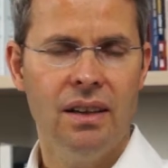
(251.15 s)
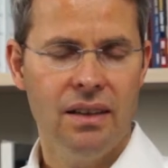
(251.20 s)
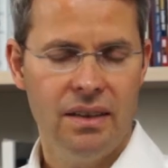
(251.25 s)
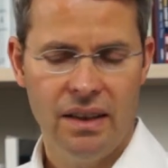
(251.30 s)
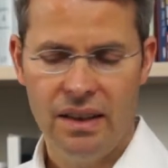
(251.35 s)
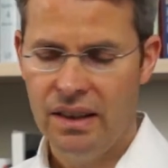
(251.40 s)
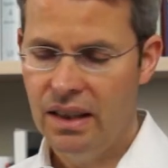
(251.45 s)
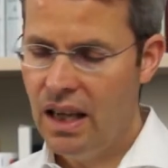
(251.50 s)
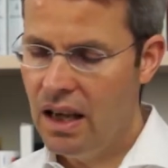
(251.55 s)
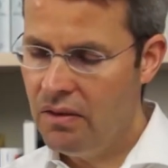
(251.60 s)

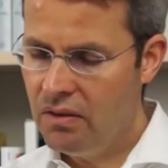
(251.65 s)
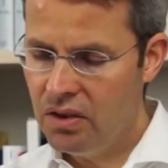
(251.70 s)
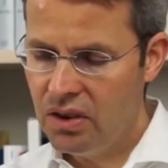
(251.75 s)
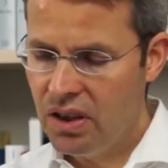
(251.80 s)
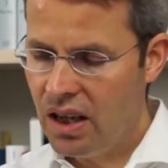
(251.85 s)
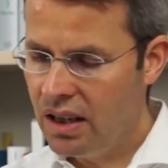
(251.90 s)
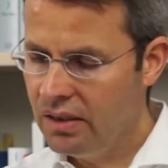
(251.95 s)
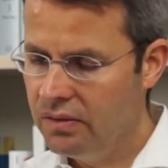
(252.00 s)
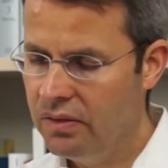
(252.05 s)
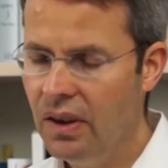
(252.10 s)
They never
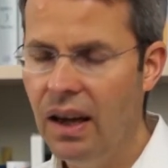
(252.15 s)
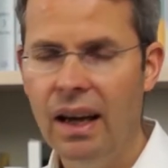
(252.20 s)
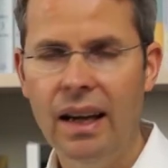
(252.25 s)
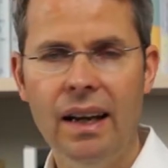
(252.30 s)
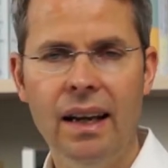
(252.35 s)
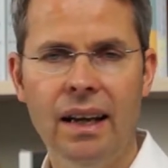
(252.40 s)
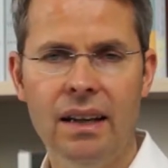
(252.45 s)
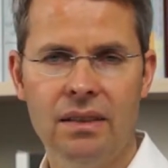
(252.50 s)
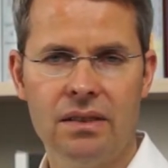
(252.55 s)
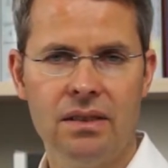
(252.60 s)
got
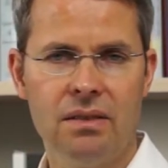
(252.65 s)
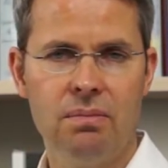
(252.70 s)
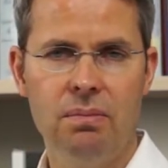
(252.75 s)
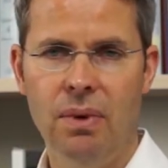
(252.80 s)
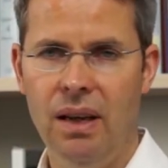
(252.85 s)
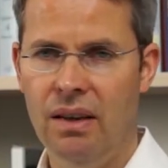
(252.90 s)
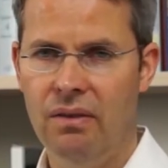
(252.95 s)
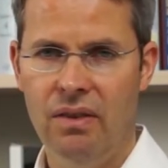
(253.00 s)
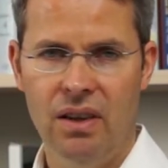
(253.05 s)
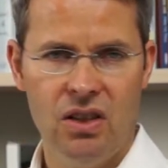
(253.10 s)
financed
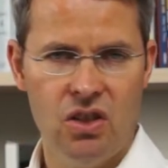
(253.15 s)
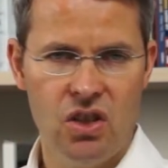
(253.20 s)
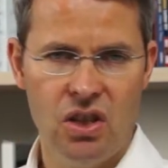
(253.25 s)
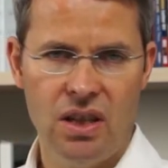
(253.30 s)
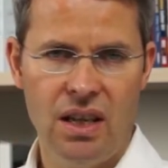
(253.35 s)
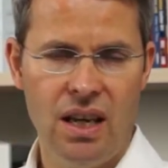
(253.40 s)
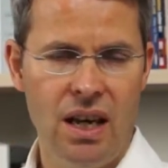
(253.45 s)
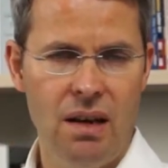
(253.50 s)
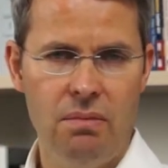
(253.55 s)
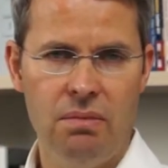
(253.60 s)
by venture
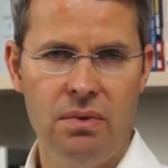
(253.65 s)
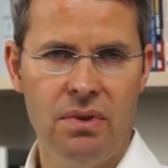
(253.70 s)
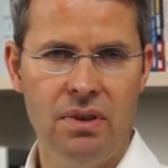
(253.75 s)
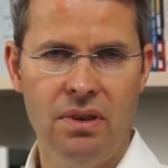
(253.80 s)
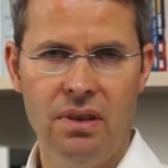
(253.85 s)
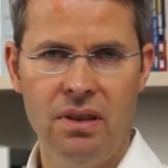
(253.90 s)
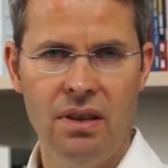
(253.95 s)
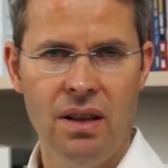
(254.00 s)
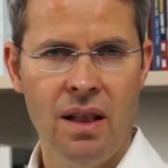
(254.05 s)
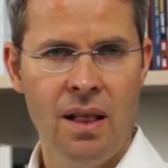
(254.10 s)

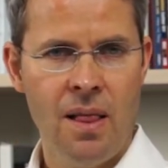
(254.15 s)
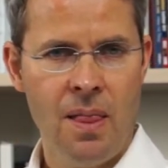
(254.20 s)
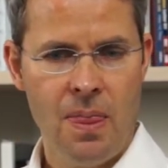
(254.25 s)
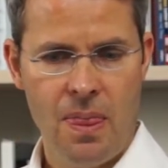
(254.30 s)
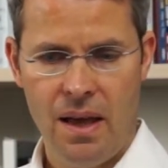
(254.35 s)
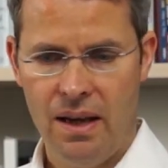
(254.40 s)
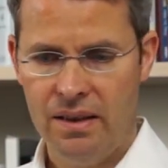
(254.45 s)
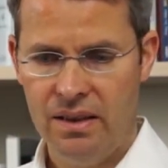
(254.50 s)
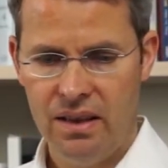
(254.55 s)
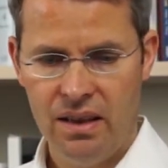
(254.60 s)
capital,
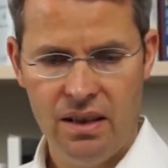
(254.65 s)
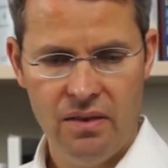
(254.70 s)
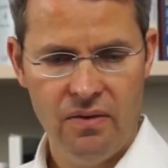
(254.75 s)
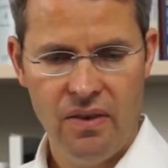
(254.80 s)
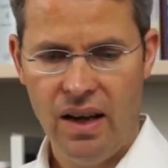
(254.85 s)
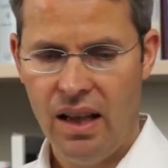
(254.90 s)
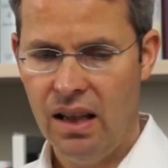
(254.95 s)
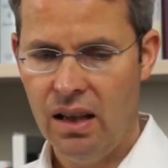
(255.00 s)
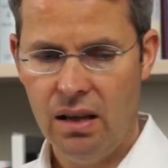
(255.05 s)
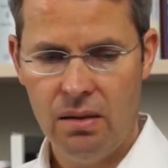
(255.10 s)
and they
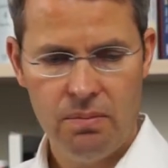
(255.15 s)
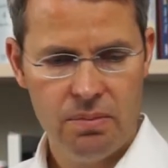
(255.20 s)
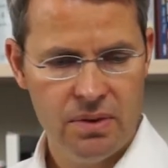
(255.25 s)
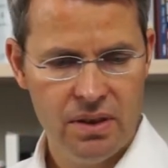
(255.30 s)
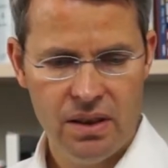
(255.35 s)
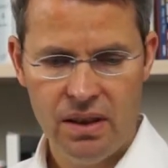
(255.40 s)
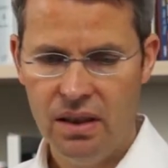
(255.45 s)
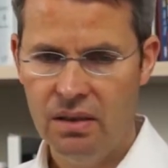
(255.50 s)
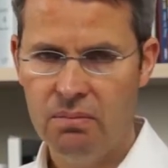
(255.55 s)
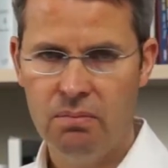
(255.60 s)
developed
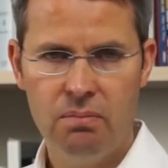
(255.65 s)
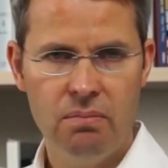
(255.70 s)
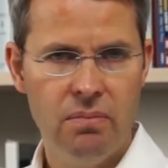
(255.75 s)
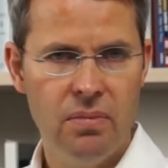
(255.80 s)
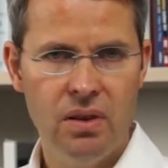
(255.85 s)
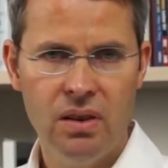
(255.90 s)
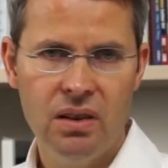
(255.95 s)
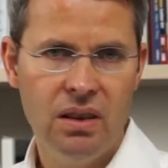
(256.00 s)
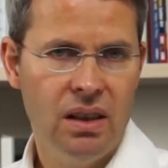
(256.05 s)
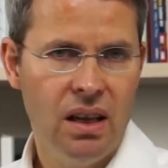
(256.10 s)
a
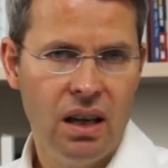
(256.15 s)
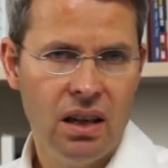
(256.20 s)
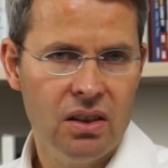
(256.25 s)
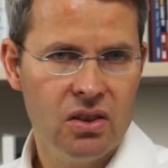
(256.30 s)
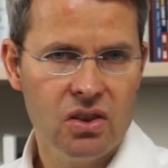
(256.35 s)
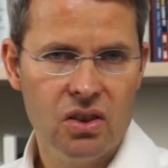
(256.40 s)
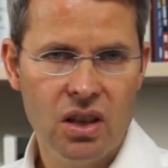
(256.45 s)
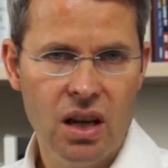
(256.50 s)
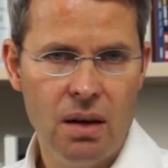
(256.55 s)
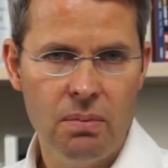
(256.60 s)

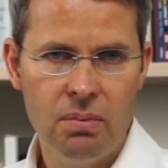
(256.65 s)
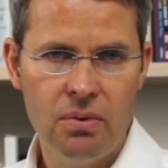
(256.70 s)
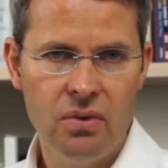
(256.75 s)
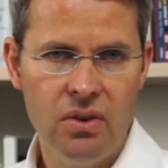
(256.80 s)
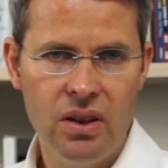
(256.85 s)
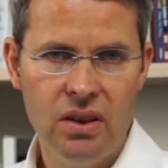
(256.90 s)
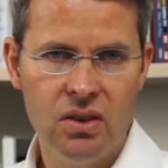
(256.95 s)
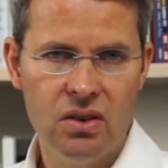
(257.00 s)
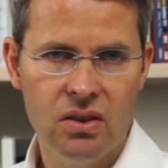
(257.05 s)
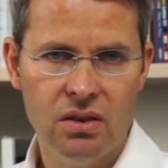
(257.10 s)
large
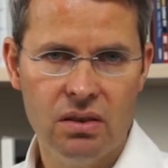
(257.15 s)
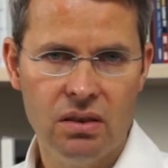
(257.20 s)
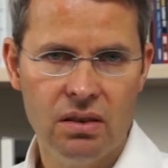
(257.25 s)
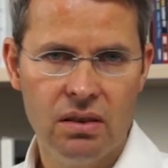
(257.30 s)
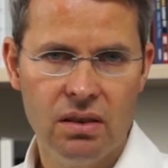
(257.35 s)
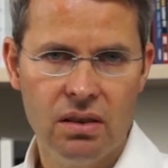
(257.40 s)
corporation.